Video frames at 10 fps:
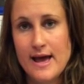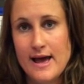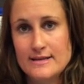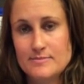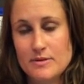
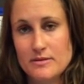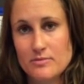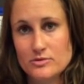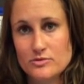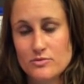has been the
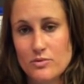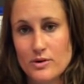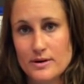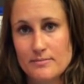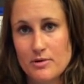most
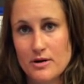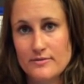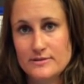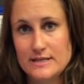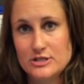rewarding part
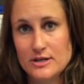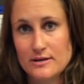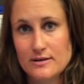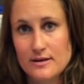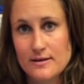of
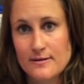teaching.